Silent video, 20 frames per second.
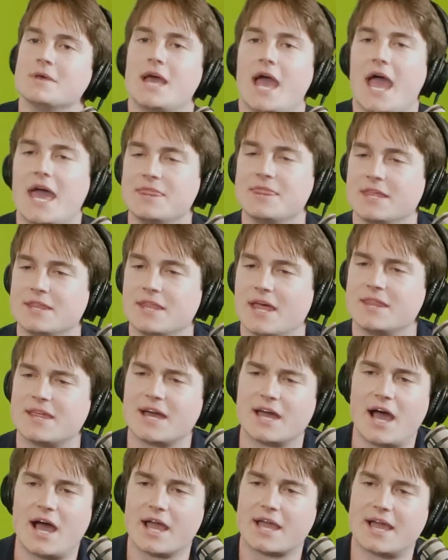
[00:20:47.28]
And then
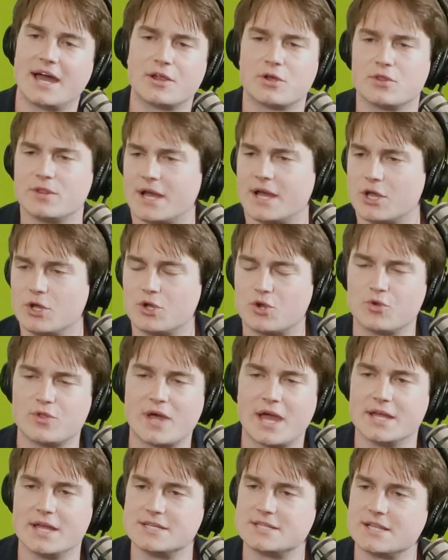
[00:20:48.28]
I kind of like grew
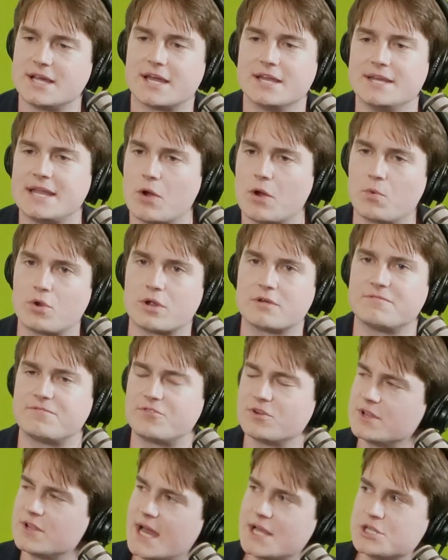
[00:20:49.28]
that into like a network of
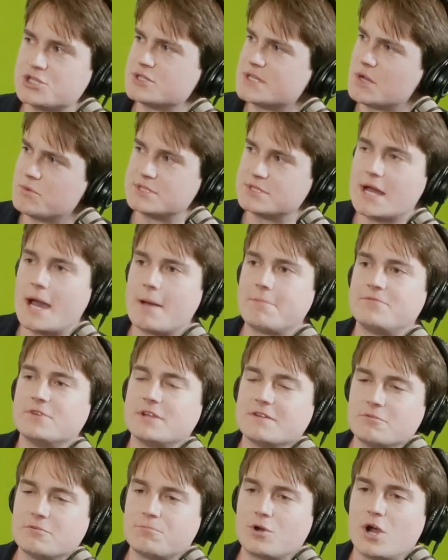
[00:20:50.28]
freelancers I would tap for
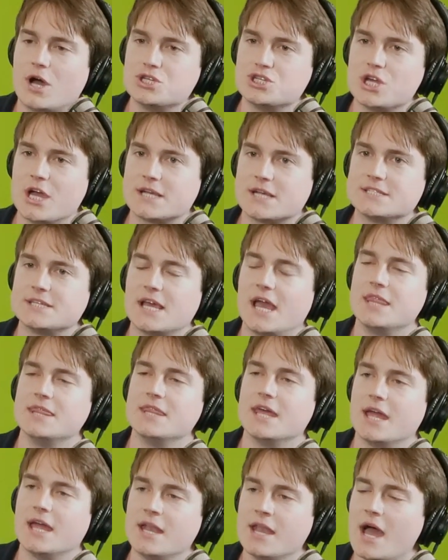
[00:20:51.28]
different projects. And
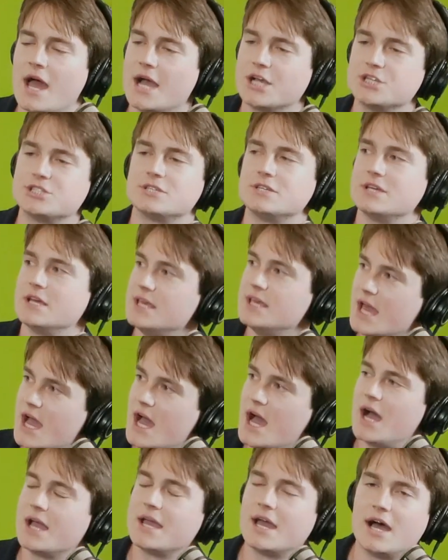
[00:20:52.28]
then I
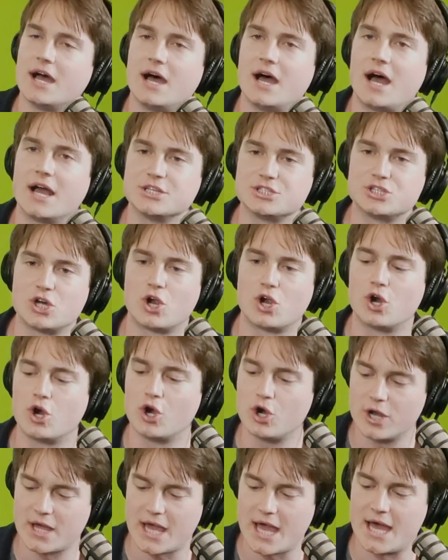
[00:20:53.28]
saw
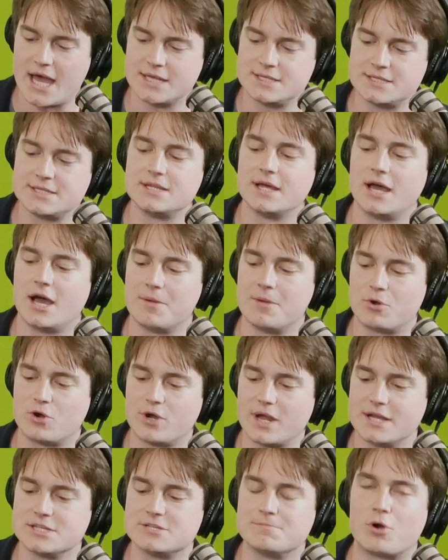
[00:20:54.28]
Hurrdat.
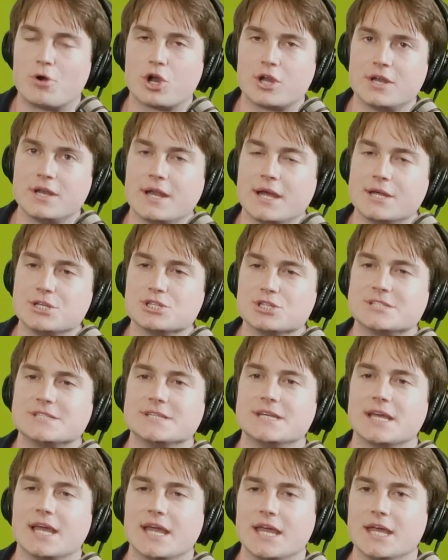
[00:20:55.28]
Hurrdat is a marketing
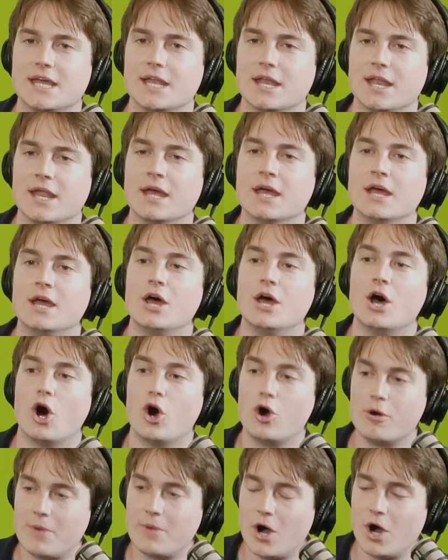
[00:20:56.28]
agency in
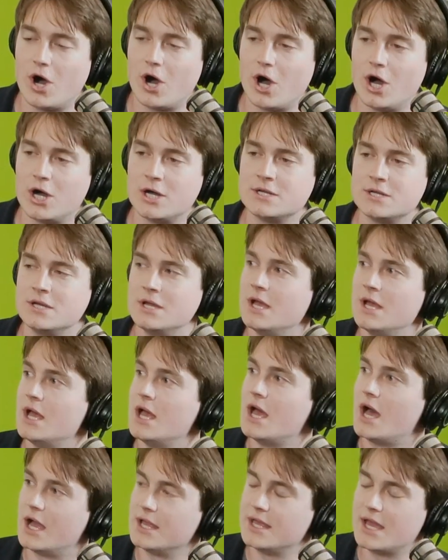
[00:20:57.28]
Omaha.
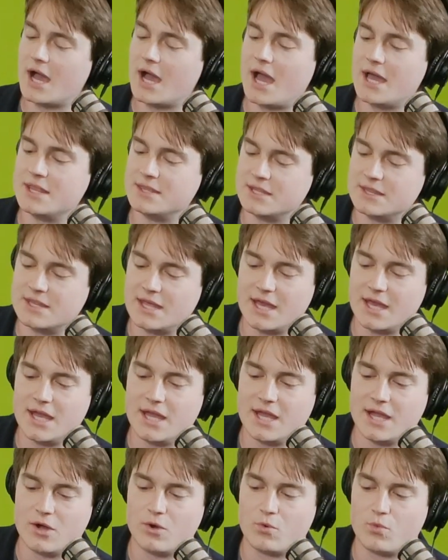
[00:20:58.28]
Yeah, and then
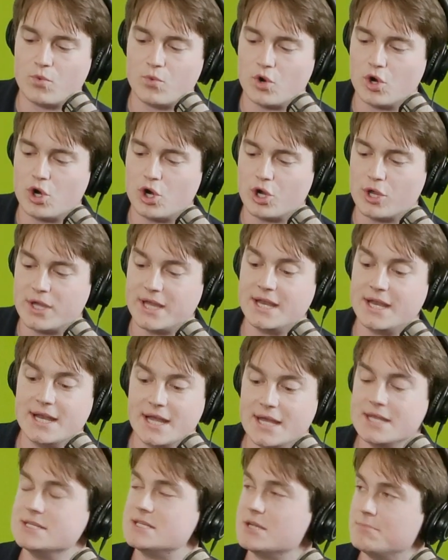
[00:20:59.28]
they were getting
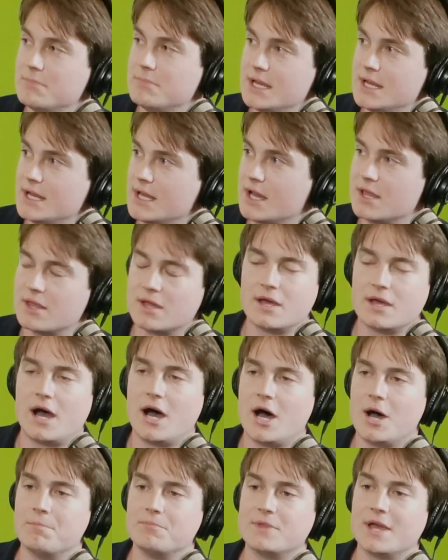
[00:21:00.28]
into media.
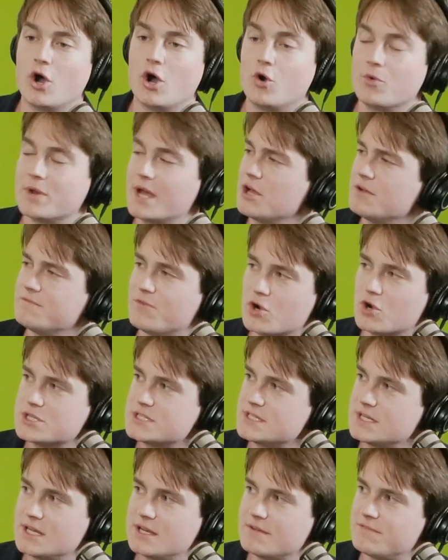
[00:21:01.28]
They own Hail
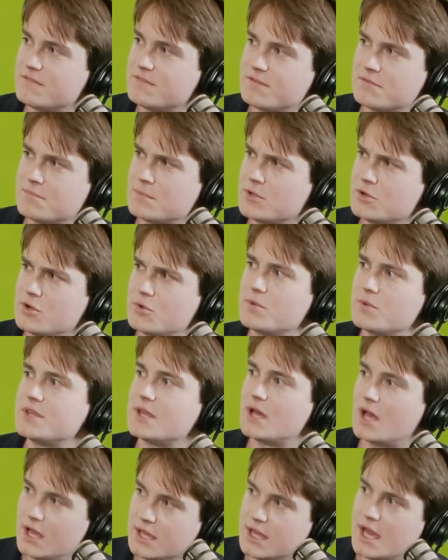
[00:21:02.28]
Varsity, if you're familiar
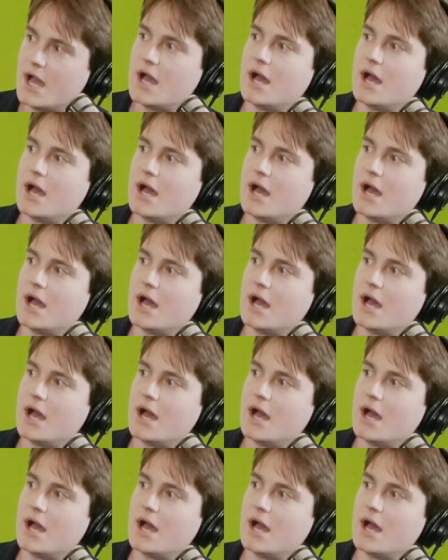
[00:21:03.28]
with that. Yeah.